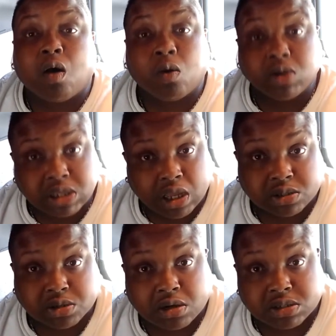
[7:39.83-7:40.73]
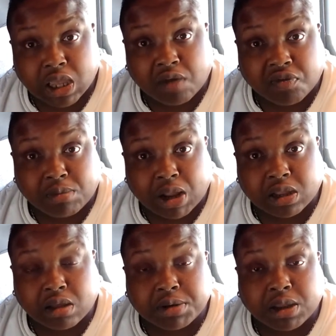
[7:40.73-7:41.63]
Only kind of trailers they have for my
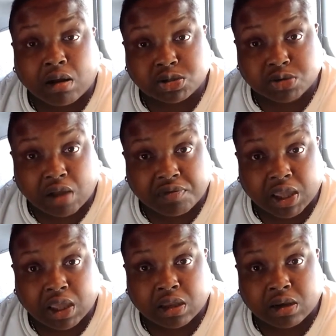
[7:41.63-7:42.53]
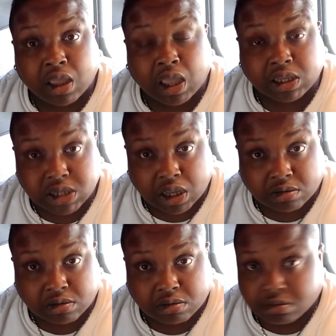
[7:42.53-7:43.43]
company are dry van and
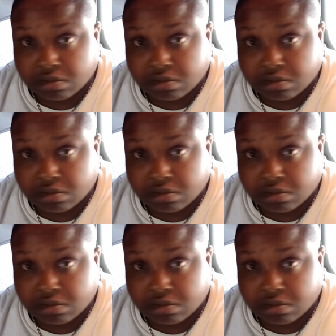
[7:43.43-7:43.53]
container.